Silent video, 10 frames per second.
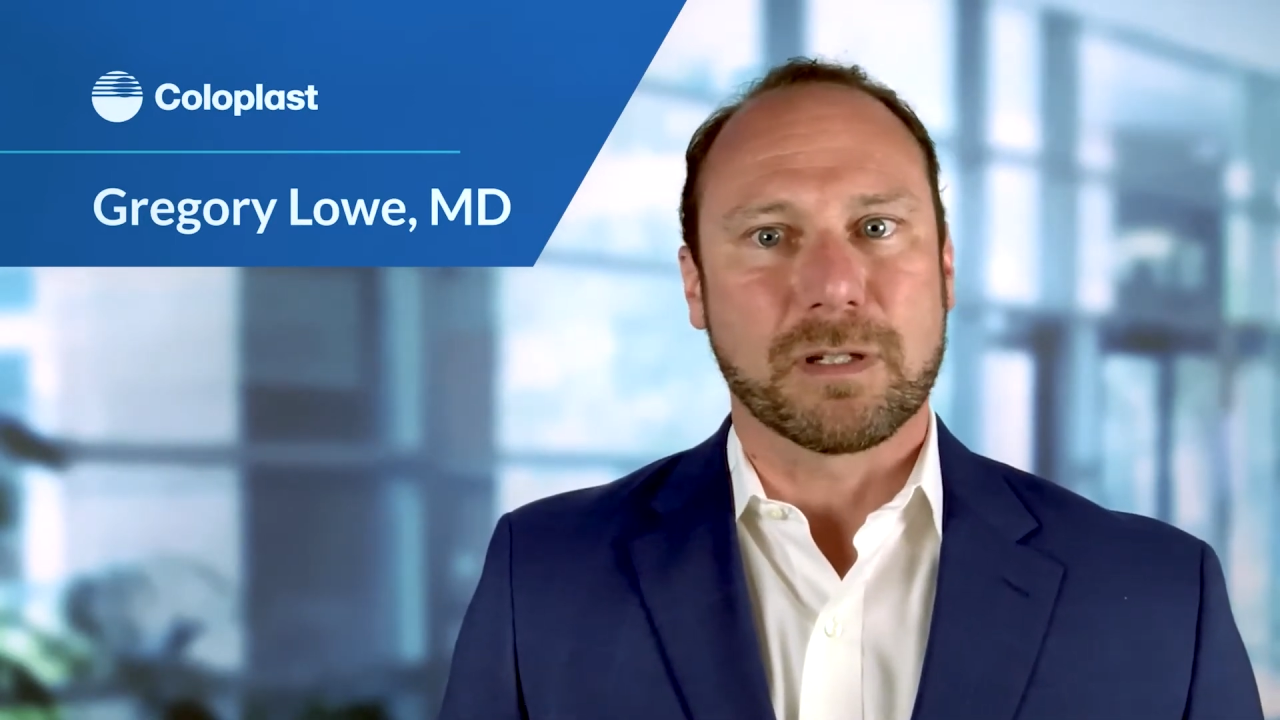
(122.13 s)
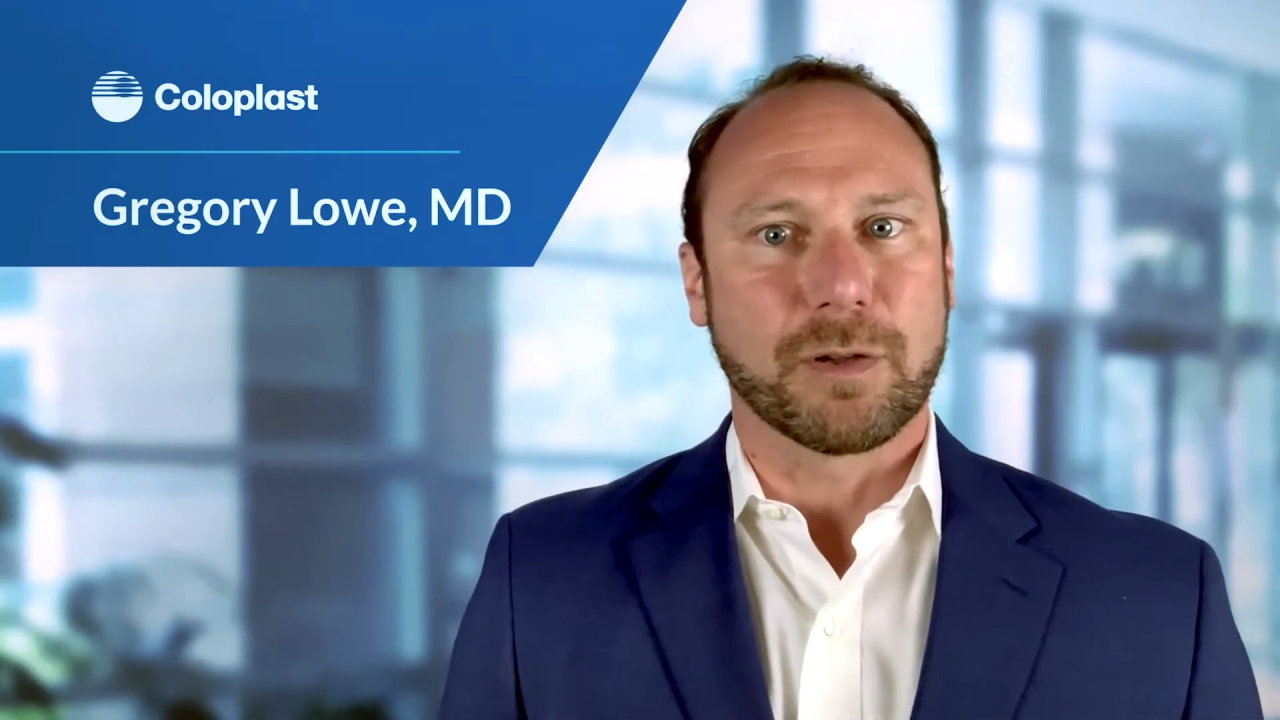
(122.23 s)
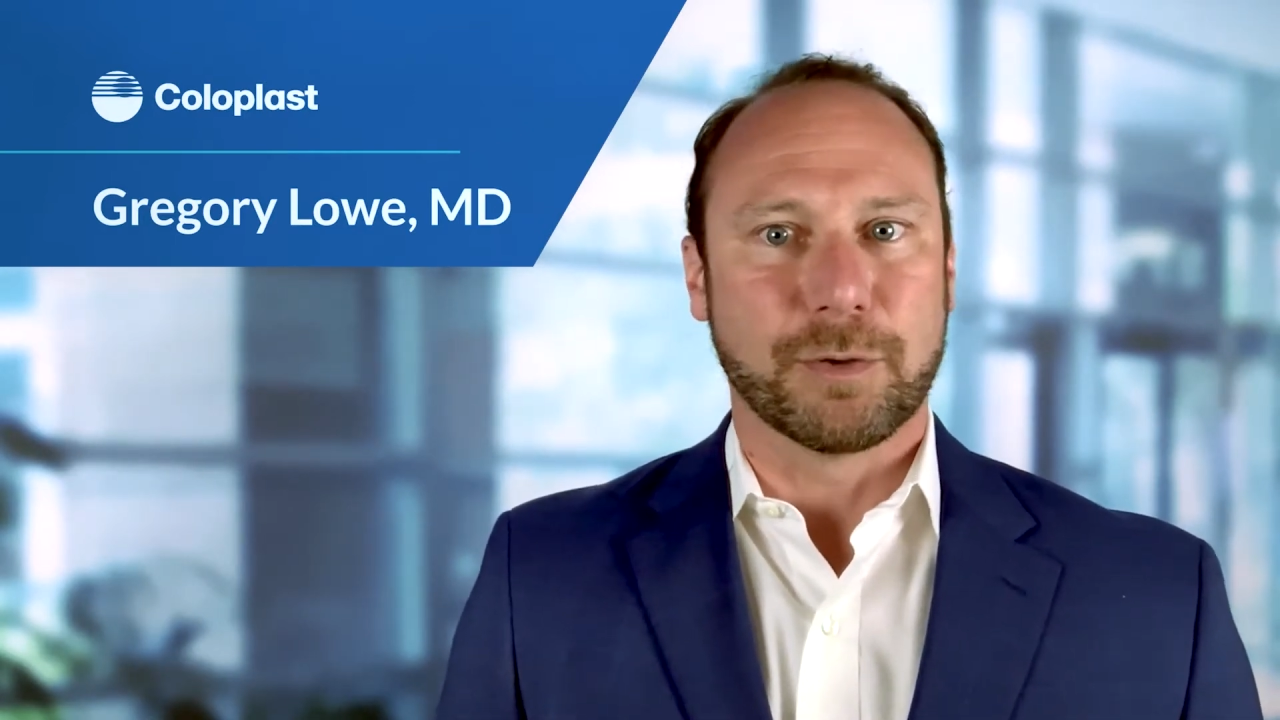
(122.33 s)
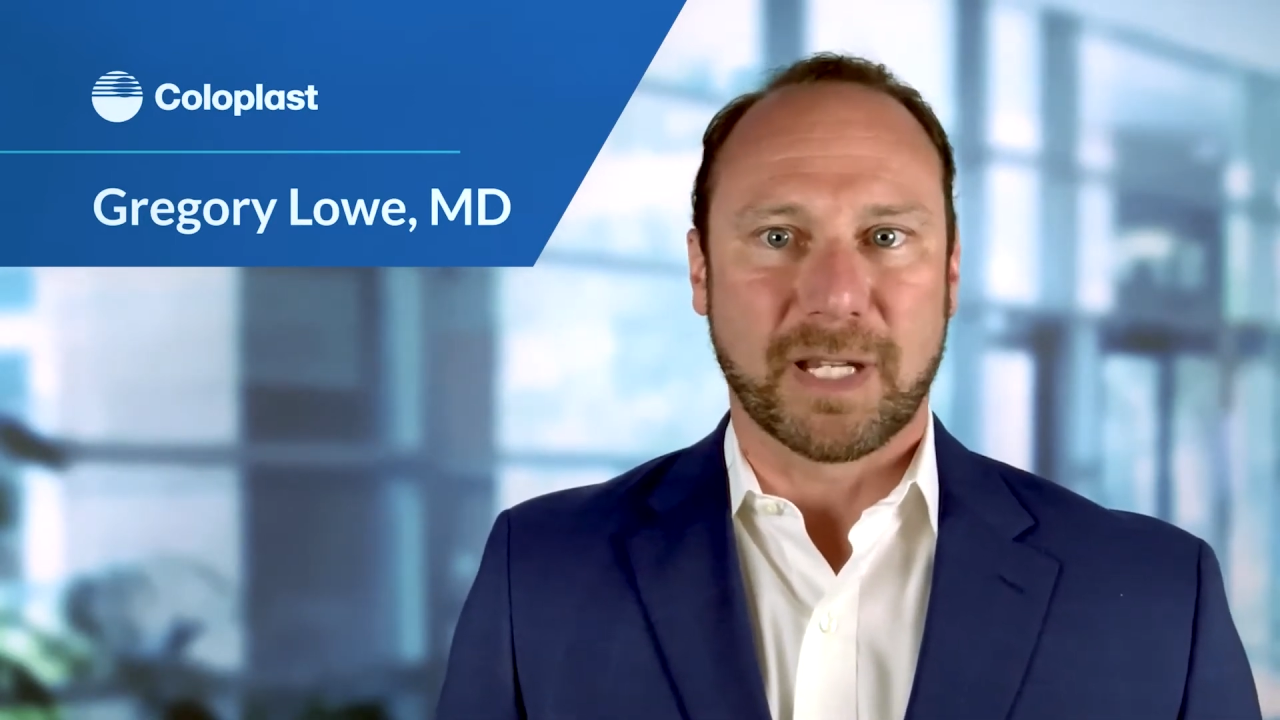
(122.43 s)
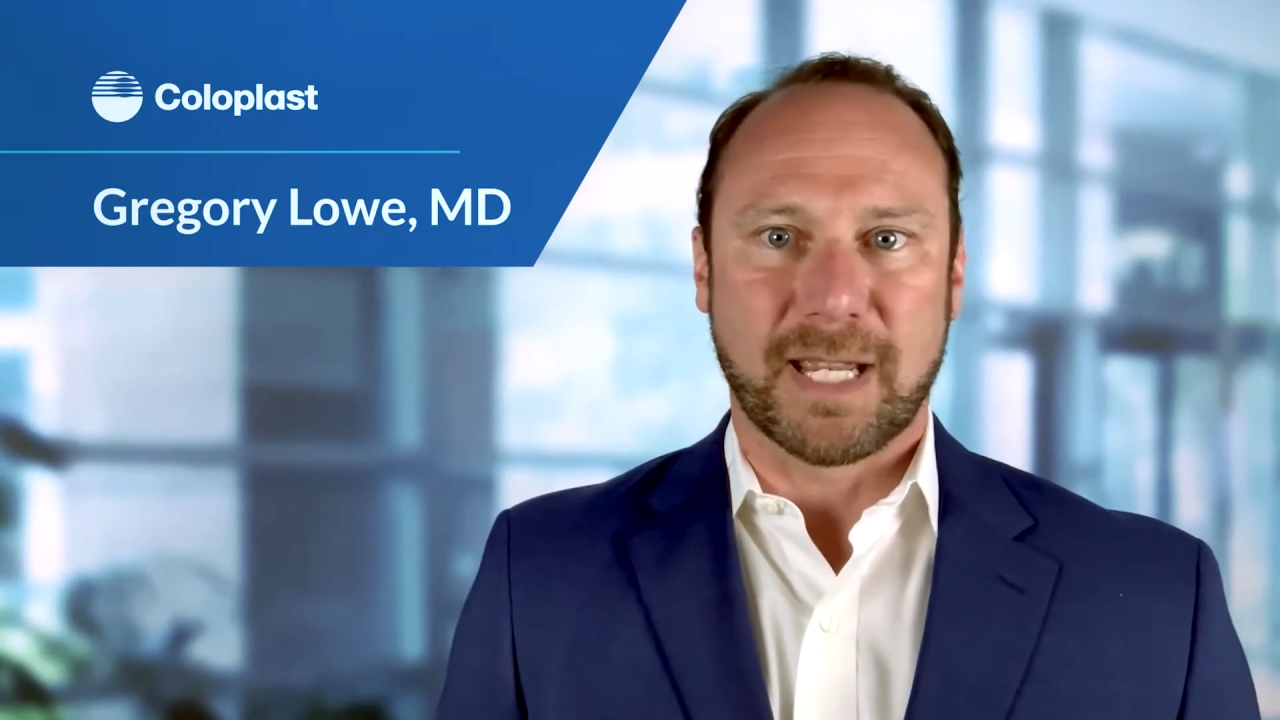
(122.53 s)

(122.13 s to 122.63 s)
including